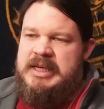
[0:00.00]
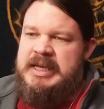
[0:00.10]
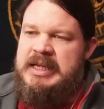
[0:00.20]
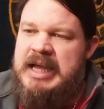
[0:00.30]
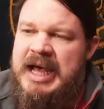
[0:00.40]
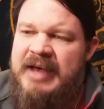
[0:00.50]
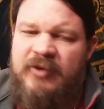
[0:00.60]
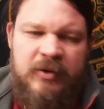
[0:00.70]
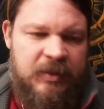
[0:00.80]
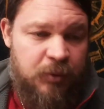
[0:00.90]
And I've
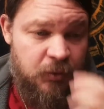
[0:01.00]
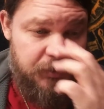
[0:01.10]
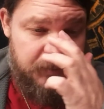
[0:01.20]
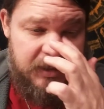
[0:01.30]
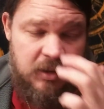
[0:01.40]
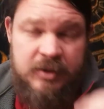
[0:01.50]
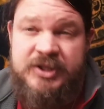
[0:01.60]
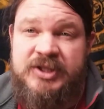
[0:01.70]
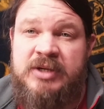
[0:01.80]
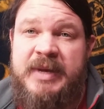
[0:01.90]
already pulled 3
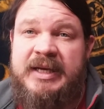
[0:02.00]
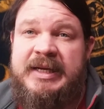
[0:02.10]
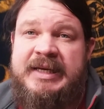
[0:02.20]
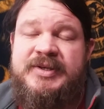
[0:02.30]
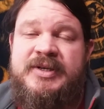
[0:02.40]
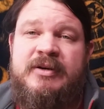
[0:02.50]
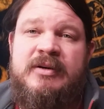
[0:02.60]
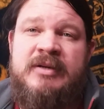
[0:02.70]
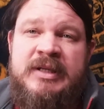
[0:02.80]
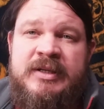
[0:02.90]
cards just to make it
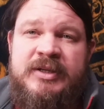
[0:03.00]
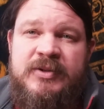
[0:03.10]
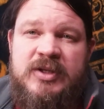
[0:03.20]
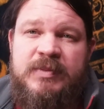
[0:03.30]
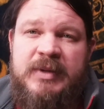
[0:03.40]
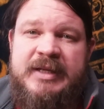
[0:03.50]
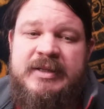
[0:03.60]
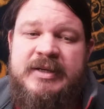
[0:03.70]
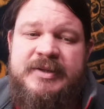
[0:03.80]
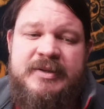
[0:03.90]
easier to explain
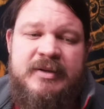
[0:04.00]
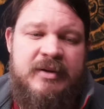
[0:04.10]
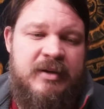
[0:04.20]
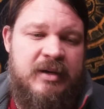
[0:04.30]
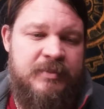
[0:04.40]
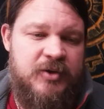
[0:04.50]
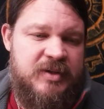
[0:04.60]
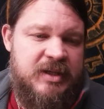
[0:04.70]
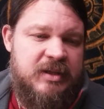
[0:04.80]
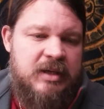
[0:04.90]
this. I'm
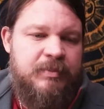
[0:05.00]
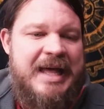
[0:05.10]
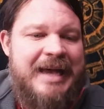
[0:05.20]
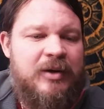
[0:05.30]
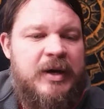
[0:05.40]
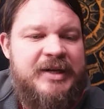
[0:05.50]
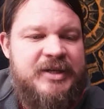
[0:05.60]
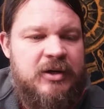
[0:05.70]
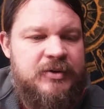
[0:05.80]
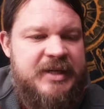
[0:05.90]
using the black and white
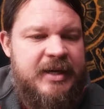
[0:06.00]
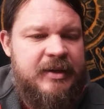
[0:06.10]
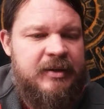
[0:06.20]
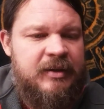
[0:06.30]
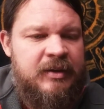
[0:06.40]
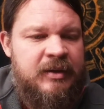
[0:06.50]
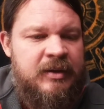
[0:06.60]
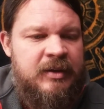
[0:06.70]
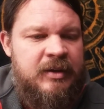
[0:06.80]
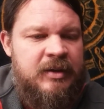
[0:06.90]
tarot deck.
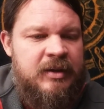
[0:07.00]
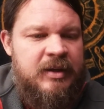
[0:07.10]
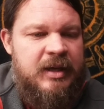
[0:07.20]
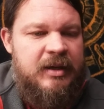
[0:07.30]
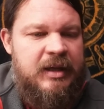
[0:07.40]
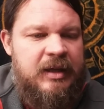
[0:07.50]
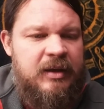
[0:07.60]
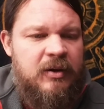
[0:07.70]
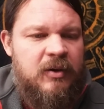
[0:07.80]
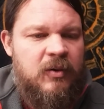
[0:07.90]
And
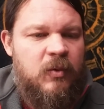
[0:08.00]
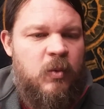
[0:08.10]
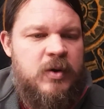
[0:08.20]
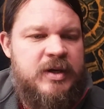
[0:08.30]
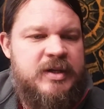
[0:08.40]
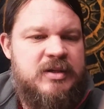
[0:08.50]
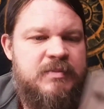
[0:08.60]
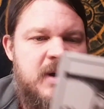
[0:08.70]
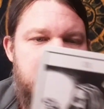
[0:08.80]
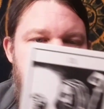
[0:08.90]
here was
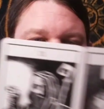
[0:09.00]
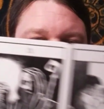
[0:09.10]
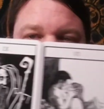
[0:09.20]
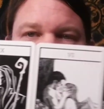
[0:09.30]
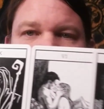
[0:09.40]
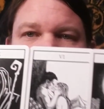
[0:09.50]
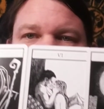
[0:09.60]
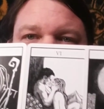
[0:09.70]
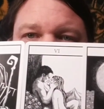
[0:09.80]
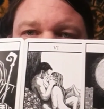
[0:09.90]
my 3-card
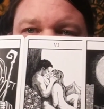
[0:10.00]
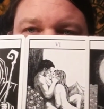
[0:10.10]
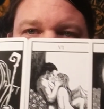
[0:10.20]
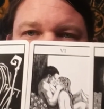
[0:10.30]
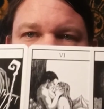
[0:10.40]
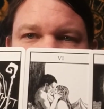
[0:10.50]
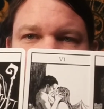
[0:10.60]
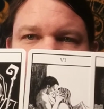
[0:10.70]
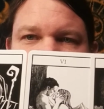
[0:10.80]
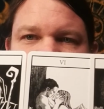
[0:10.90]
pull for the morning,
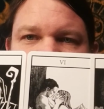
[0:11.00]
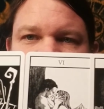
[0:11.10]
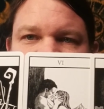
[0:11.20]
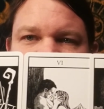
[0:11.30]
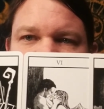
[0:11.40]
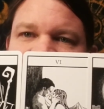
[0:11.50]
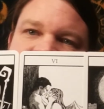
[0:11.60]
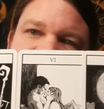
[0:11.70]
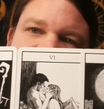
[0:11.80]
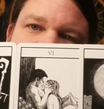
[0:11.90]
noon, and night for the
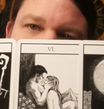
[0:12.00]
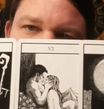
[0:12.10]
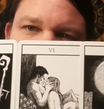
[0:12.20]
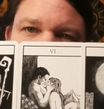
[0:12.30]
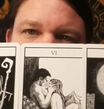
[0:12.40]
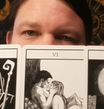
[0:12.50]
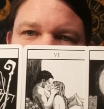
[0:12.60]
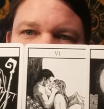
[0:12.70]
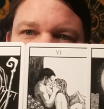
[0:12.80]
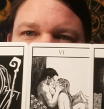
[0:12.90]
beginning, middle,
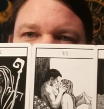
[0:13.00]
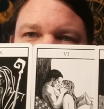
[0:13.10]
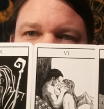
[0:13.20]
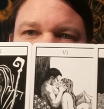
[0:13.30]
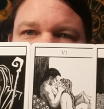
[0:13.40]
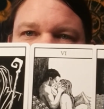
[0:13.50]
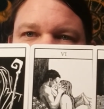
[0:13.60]
and end.